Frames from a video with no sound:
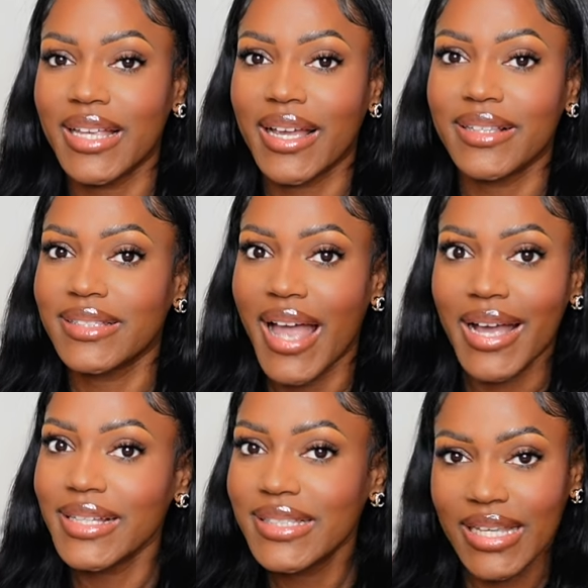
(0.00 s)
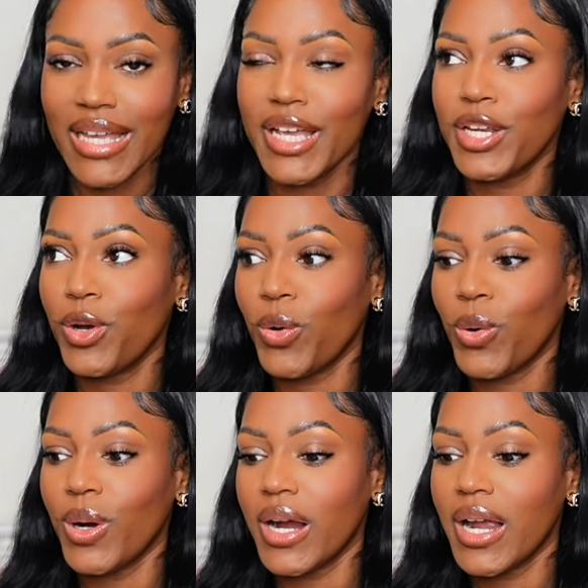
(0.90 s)
like sagging skin
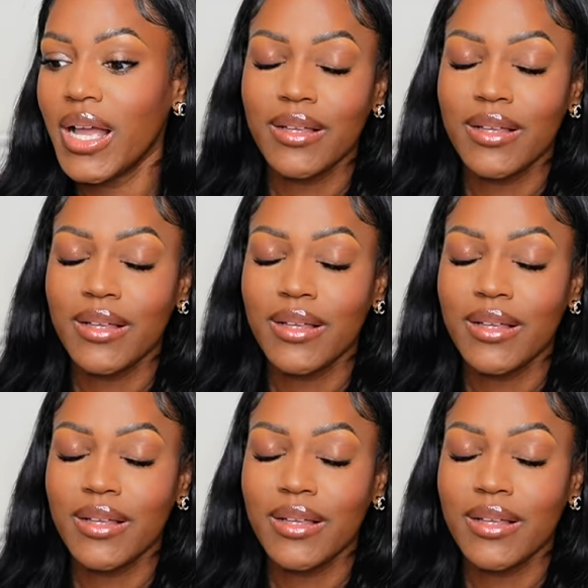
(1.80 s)
or